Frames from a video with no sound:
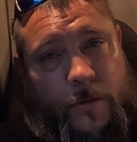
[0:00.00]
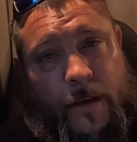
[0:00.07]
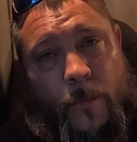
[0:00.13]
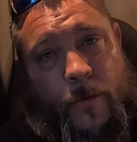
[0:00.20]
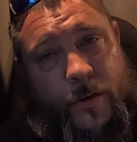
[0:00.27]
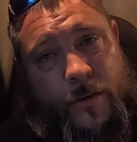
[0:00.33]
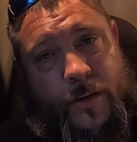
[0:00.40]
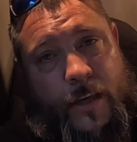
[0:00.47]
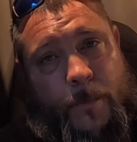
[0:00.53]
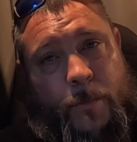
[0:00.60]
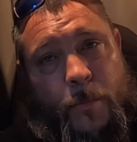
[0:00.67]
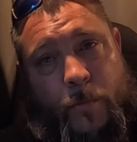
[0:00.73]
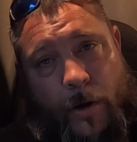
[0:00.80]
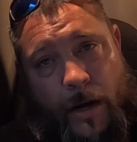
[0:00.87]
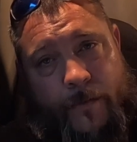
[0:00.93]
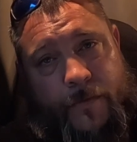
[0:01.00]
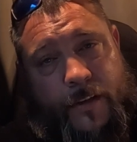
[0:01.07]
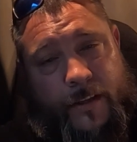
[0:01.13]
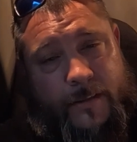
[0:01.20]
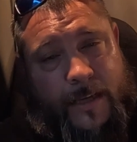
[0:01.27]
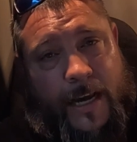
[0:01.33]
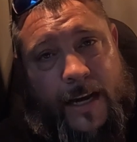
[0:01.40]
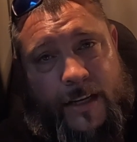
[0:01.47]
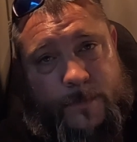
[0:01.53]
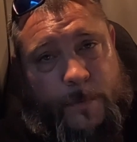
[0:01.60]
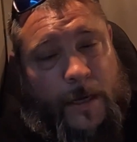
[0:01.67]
That way you can keep your profit as high as